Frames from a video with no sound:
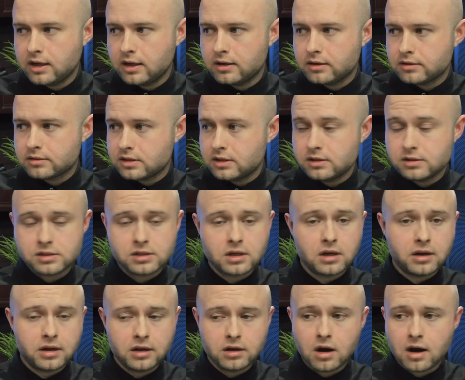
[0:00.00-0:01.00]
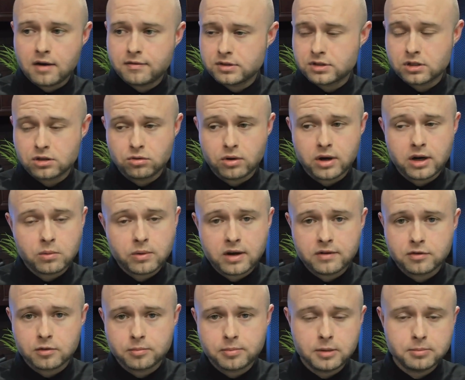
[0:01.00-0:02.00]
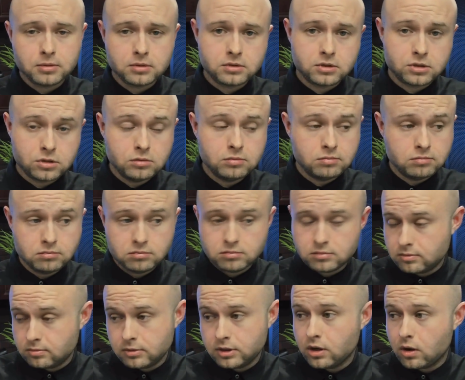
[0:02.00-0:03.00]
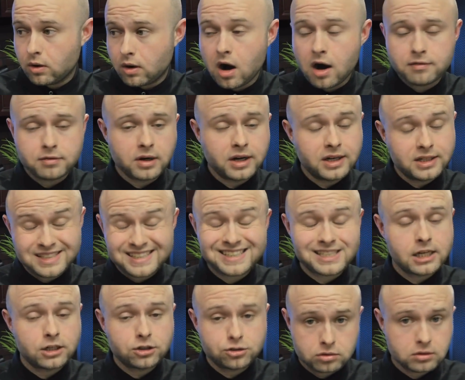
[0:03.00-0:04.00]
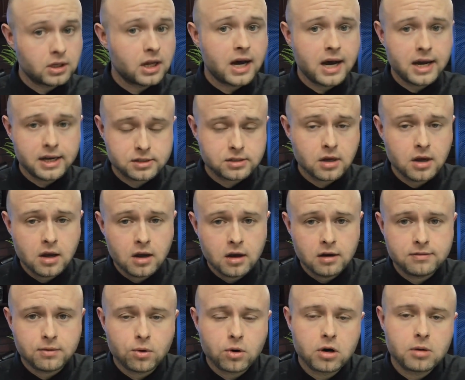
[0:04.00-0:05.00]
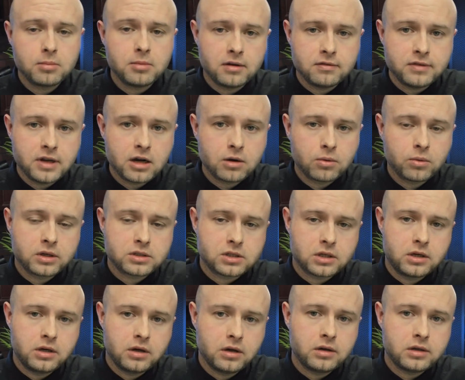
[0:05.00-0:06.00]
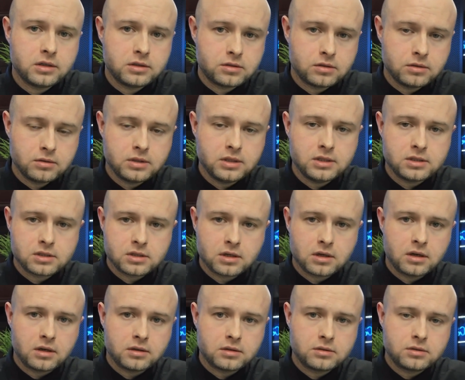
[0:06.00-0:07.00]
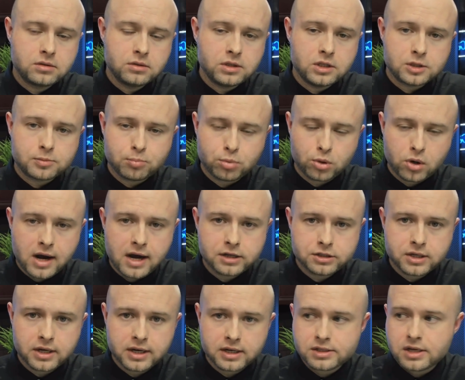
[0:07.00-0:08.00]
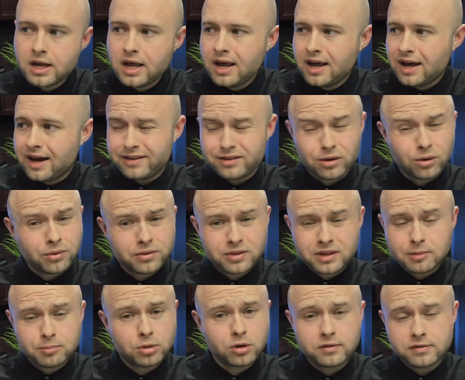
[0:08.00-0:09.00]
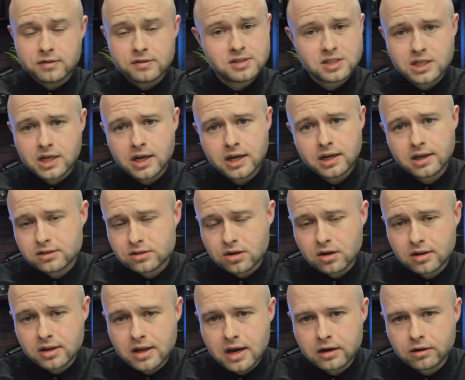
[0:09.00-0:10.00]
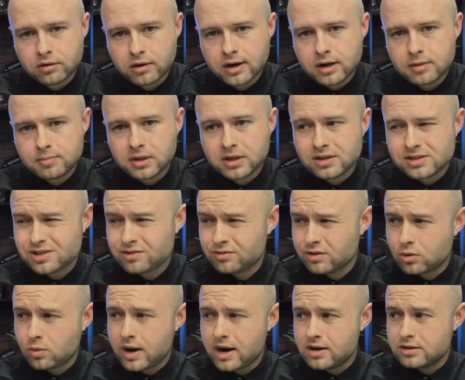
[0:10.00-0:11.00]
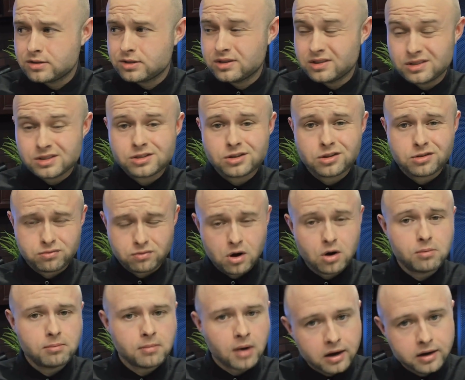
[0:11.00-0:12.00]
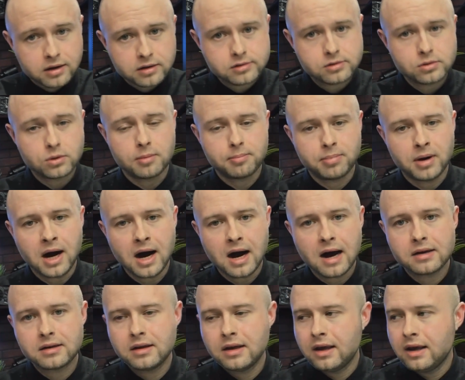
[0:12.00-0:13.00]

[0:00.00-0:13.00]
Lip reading: it offers a great way for people to offer a decentralized form of network security to these projects. I don't think proof of stake is all that great because it requires you to just throw money into a pot,